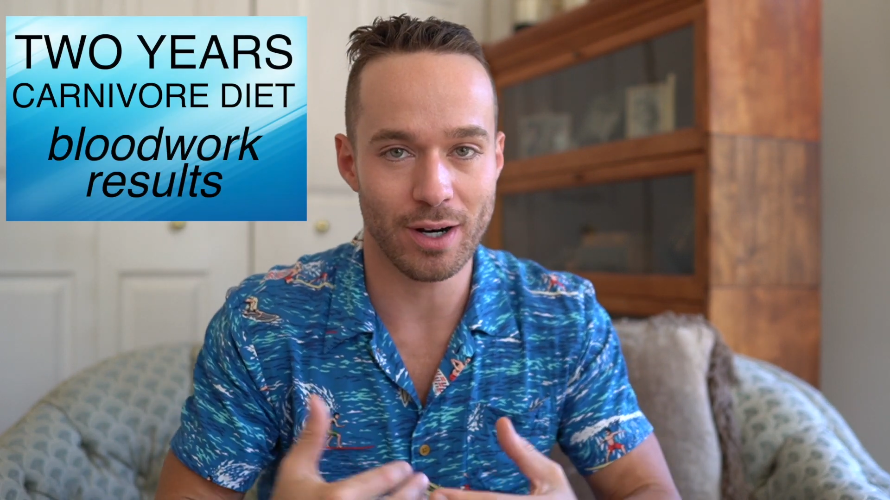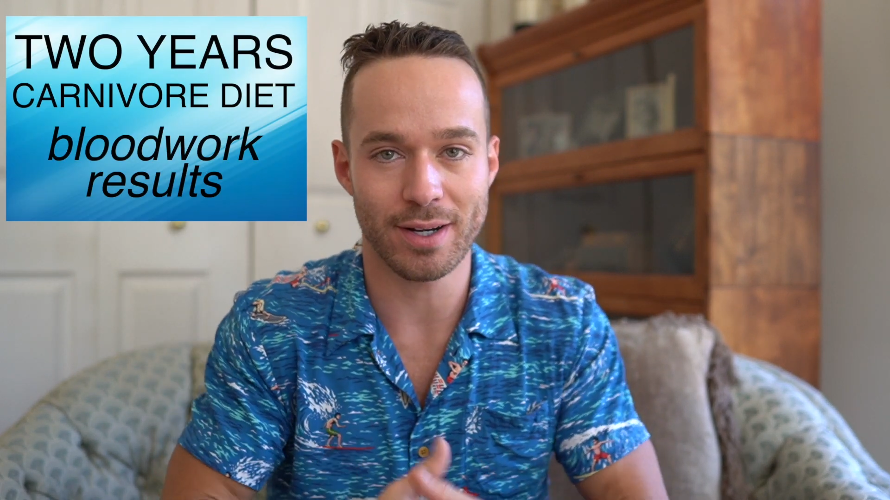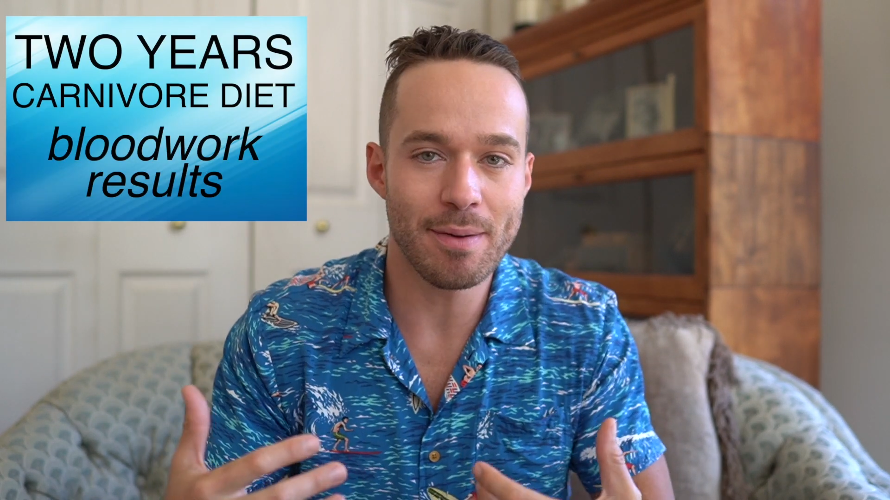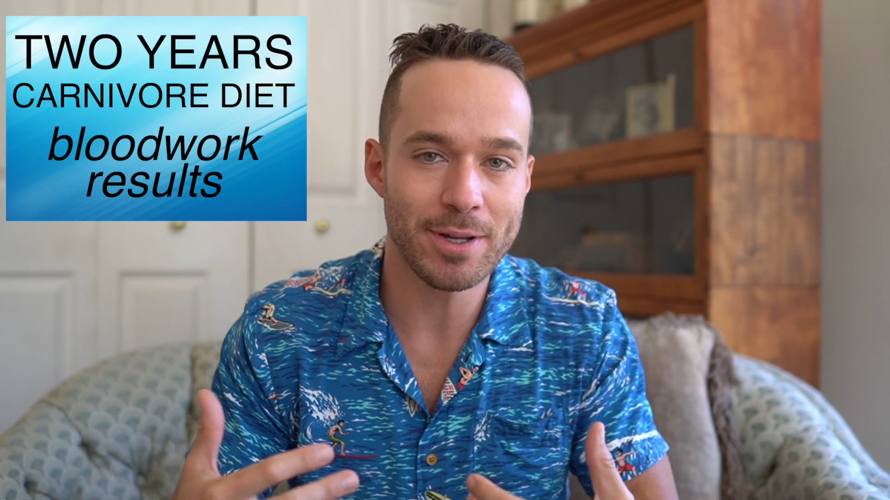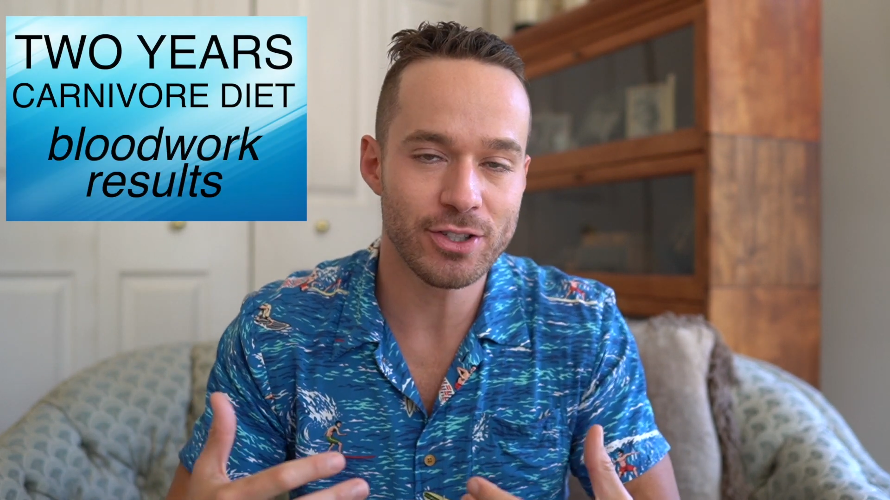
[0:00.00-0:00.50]

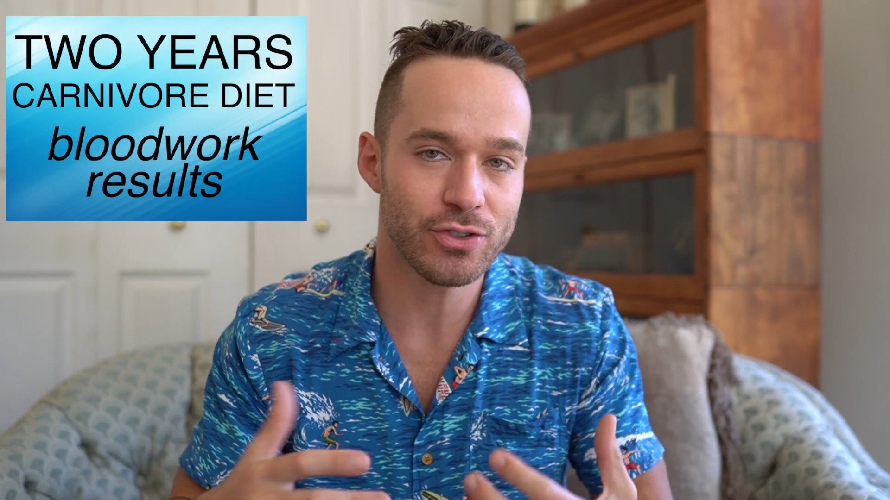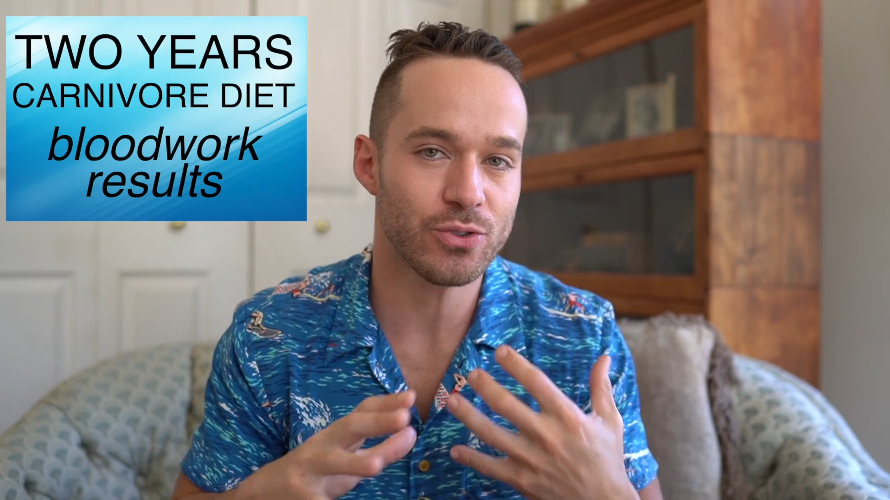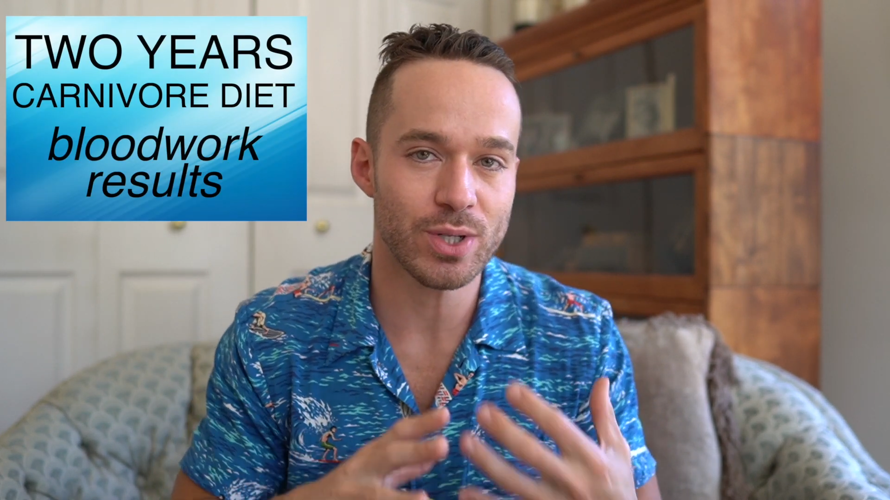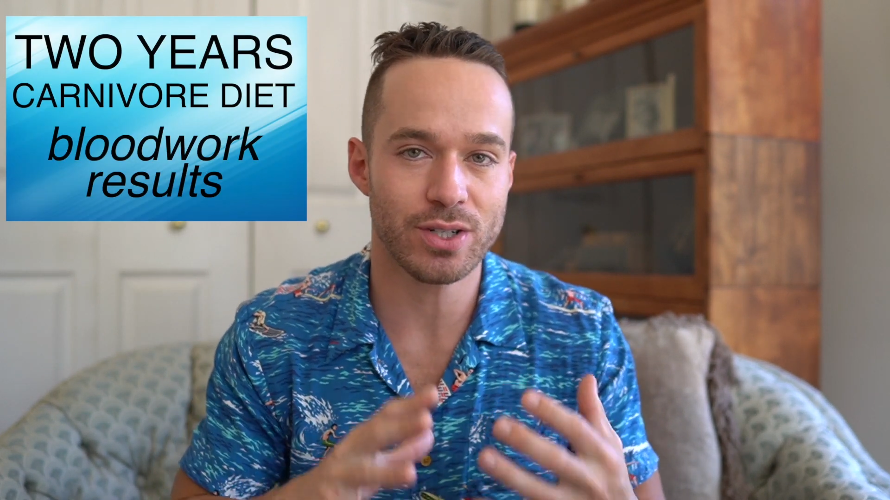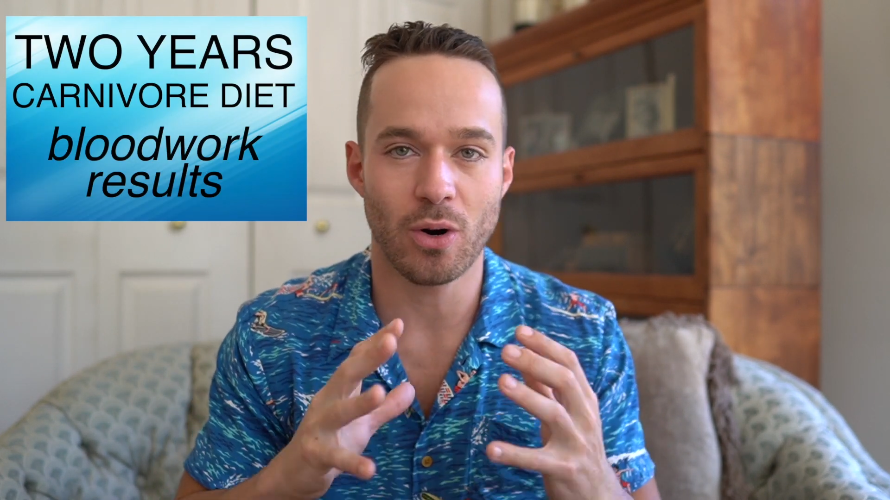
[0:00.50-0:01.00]
Have I been
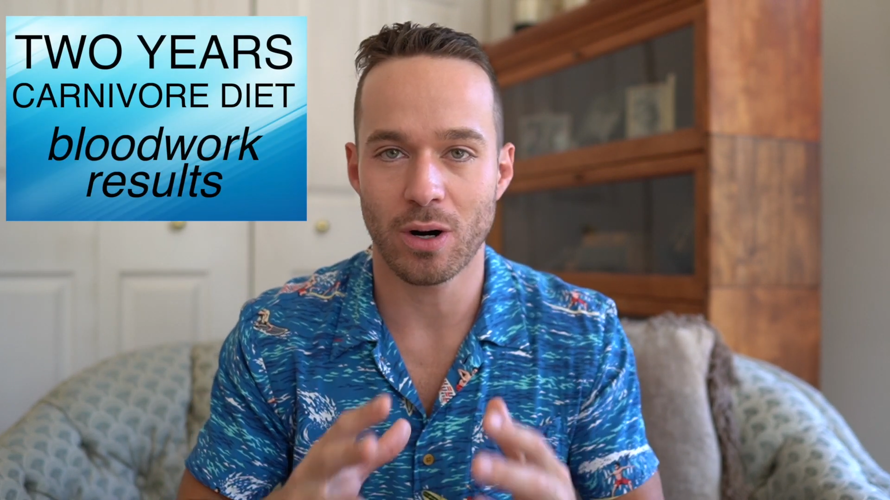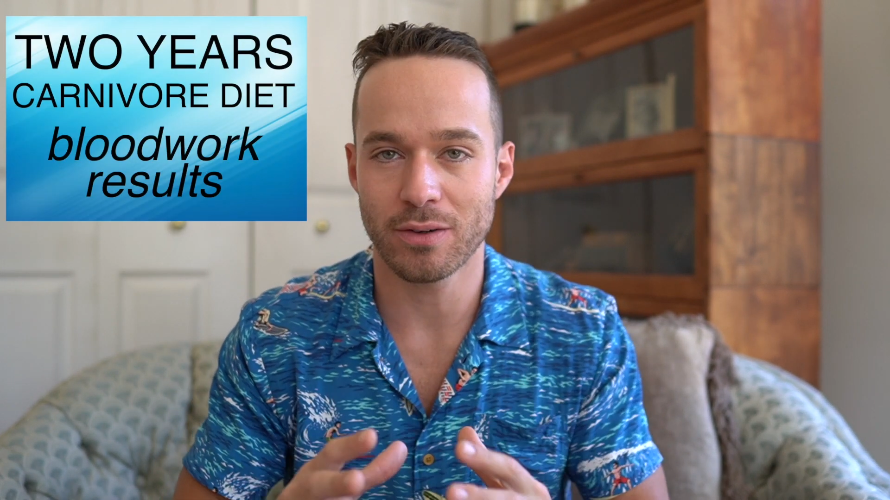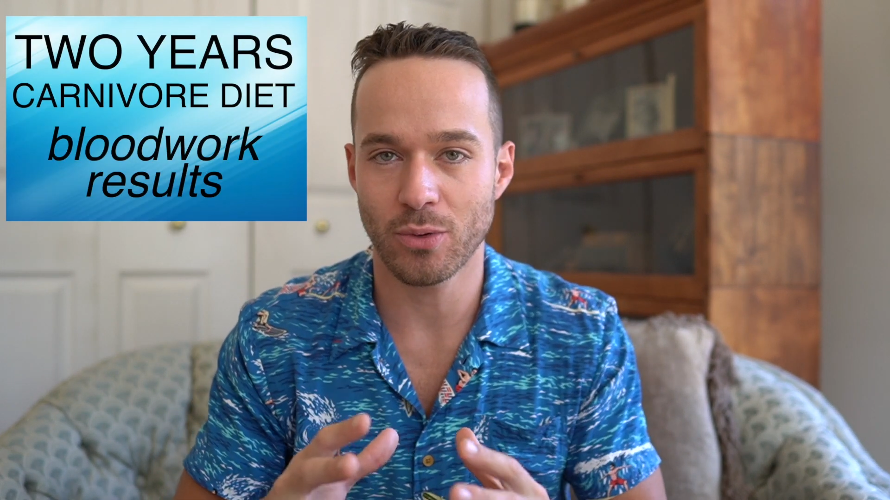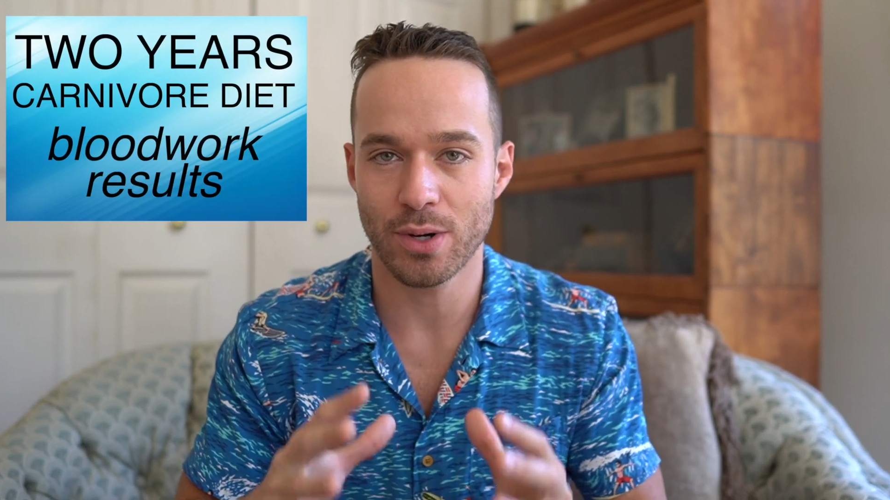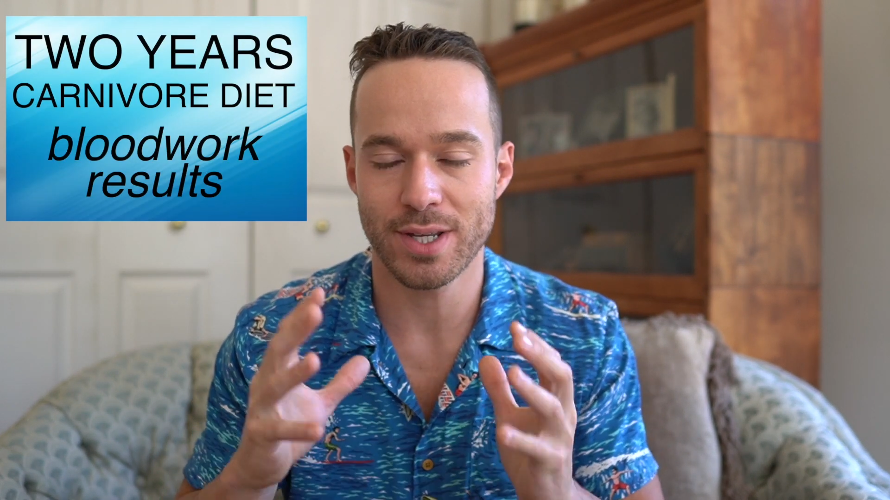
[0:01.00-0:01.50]
strict
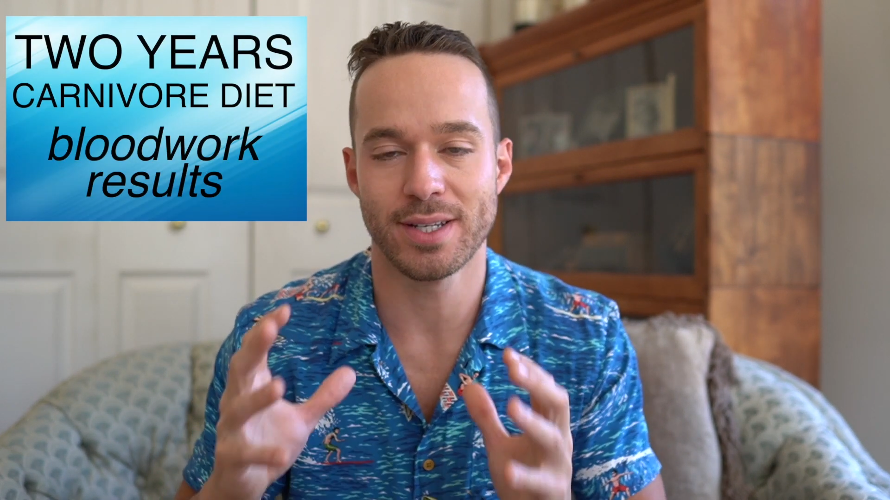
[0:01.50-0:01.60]
carnivore